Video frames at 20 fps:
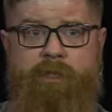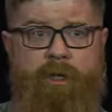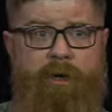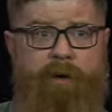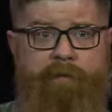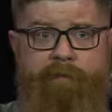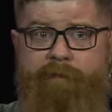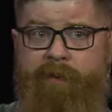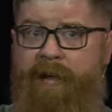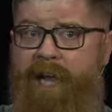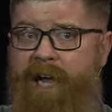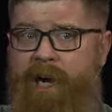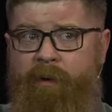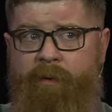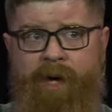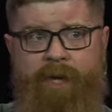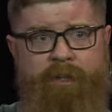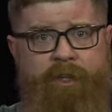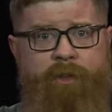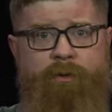fly
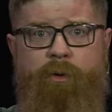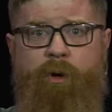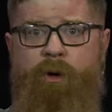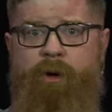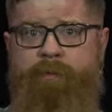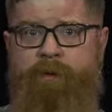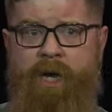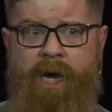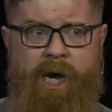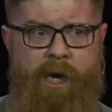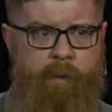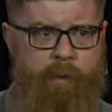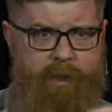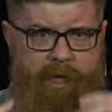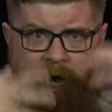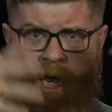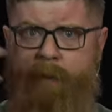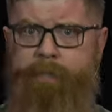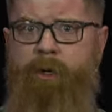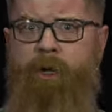around the throne of God with
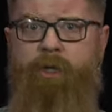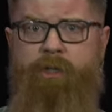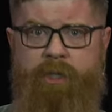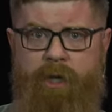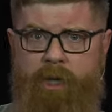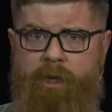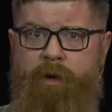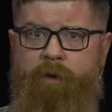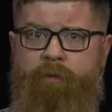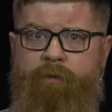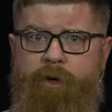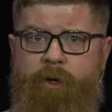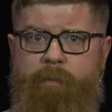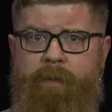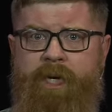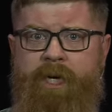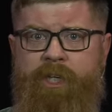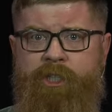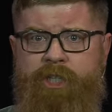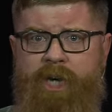eyeballs all over them,
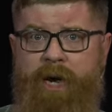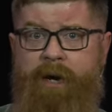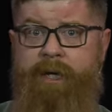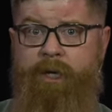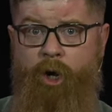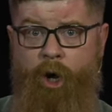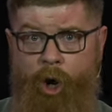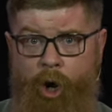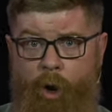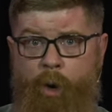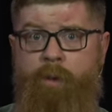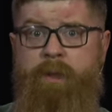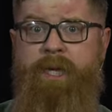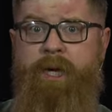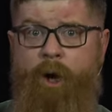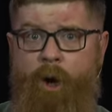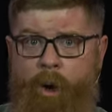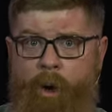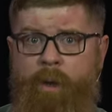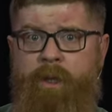shouting, Holy,
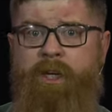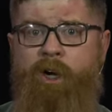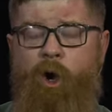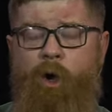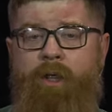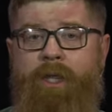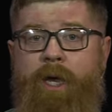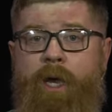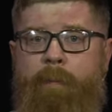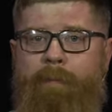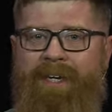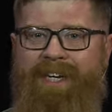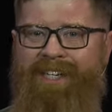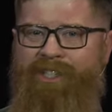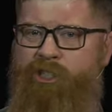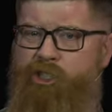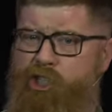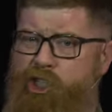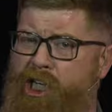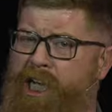holy, holy,
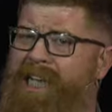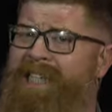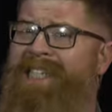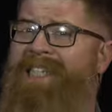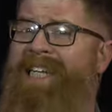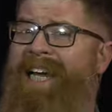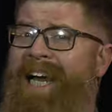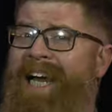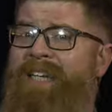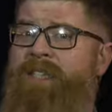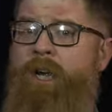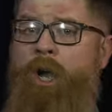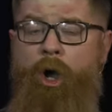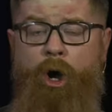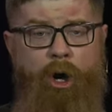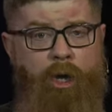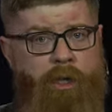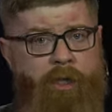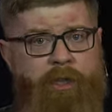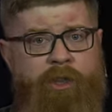because Jesus has
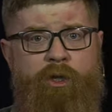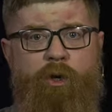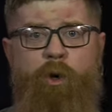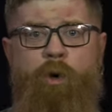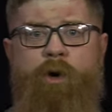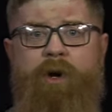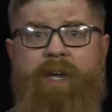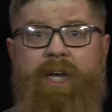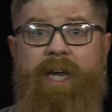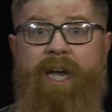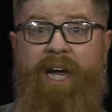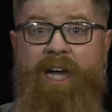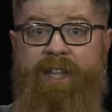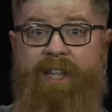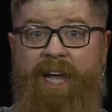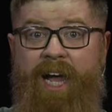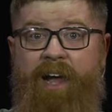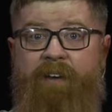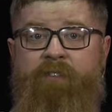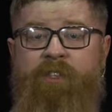all authority in
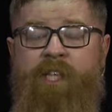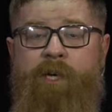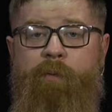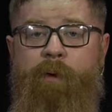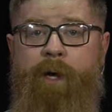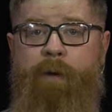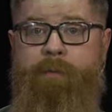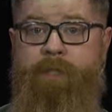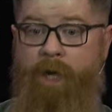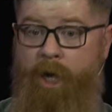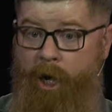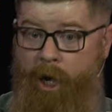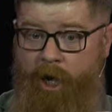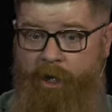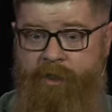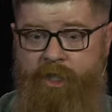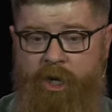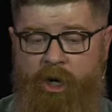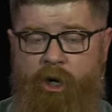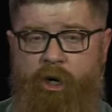the heavenly realms,
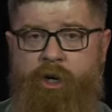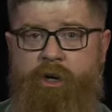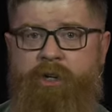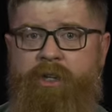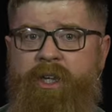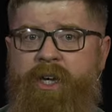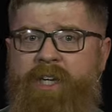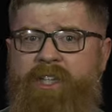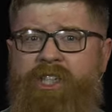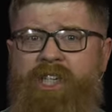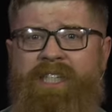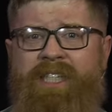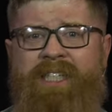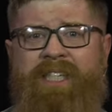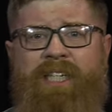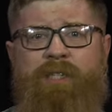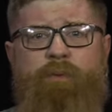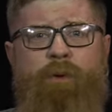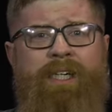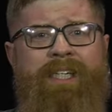on the earth. Jesus
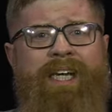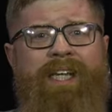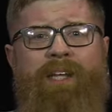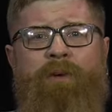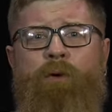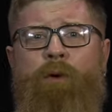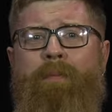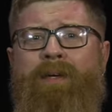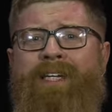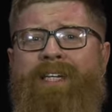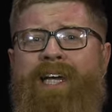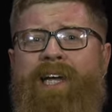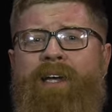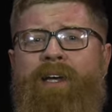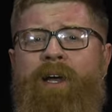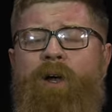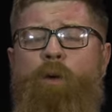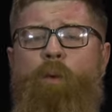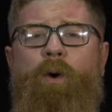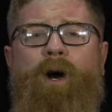says one day there will be a day
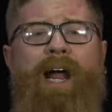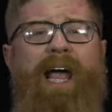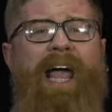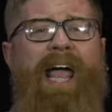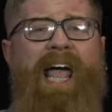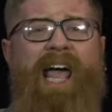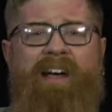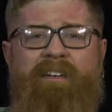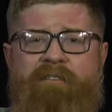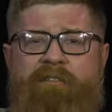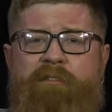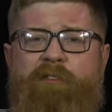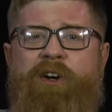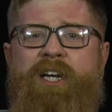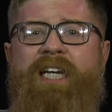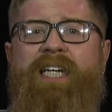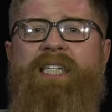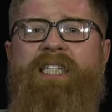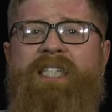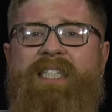where
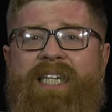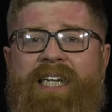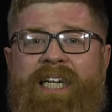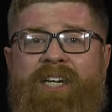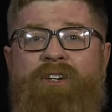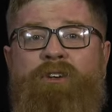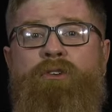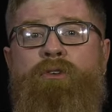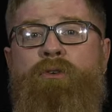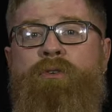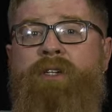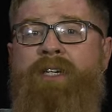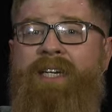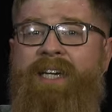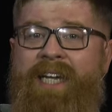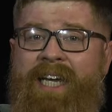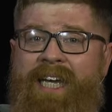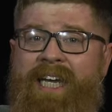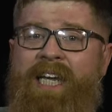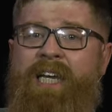every single
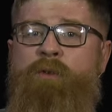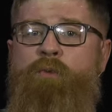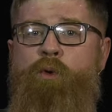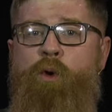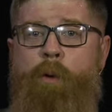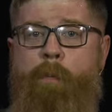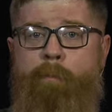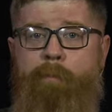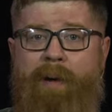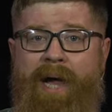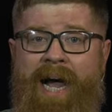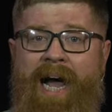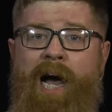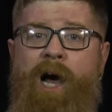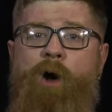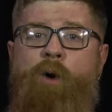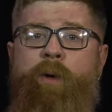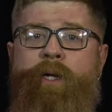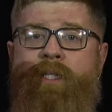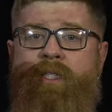knee will
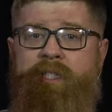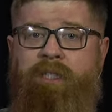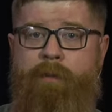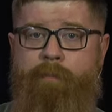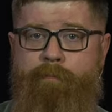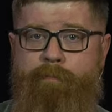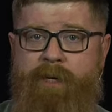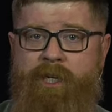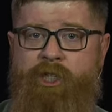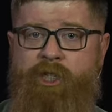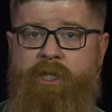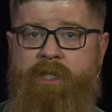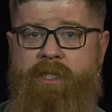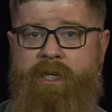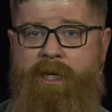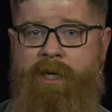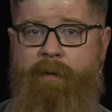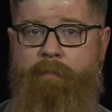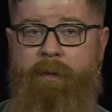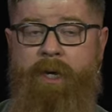bow in submission
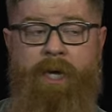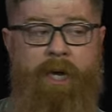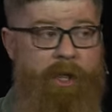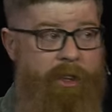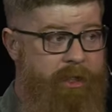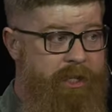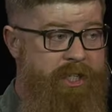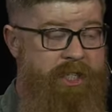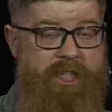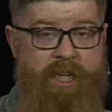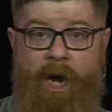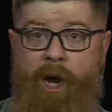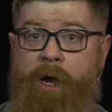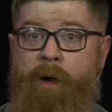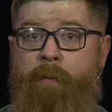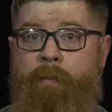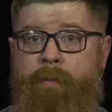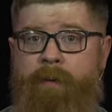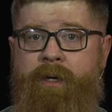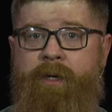to him,
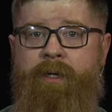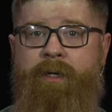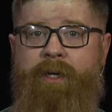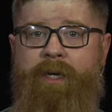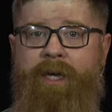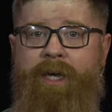some